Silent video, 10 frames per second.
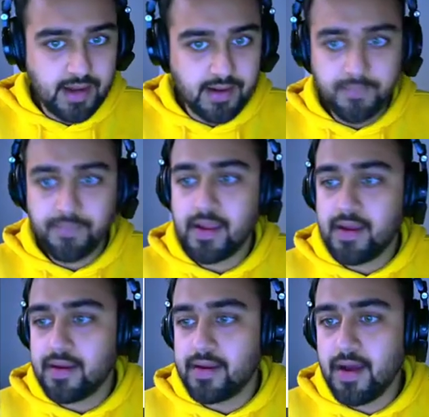Right?
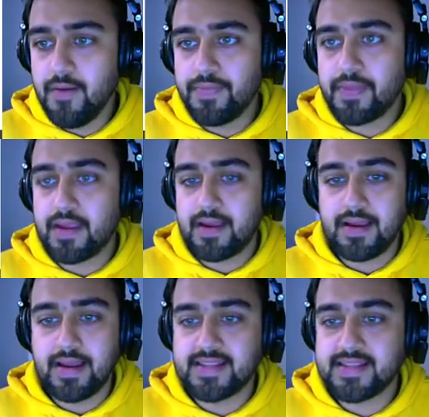Now
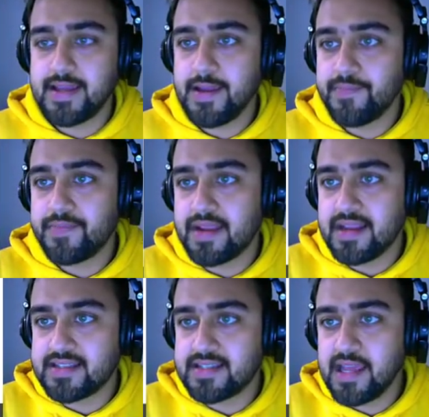let's
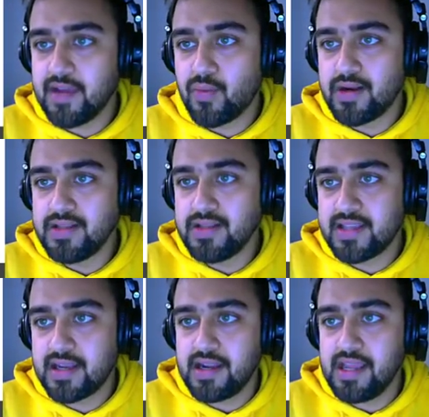take
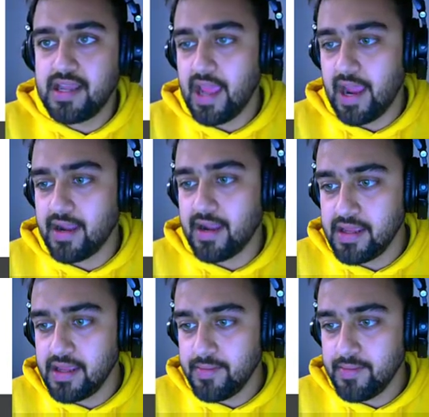words D
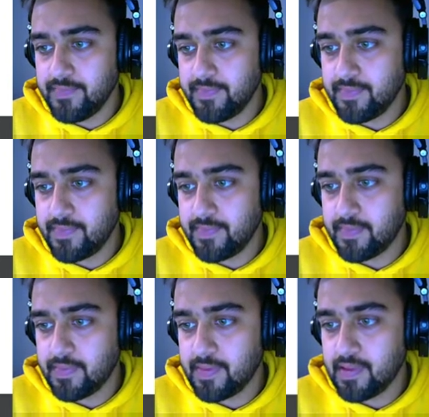and E
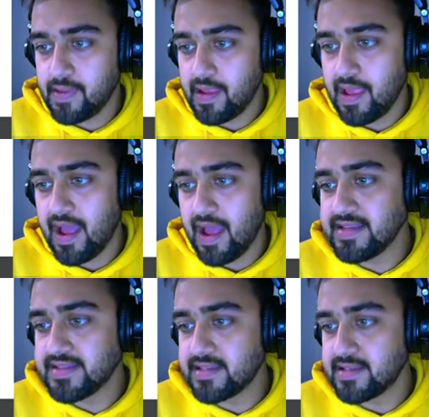
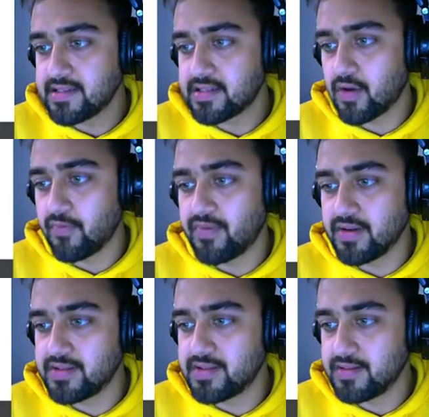as
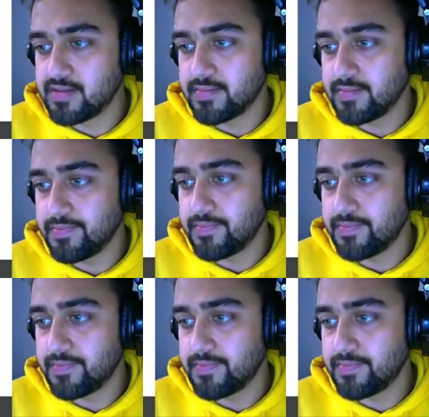stop words.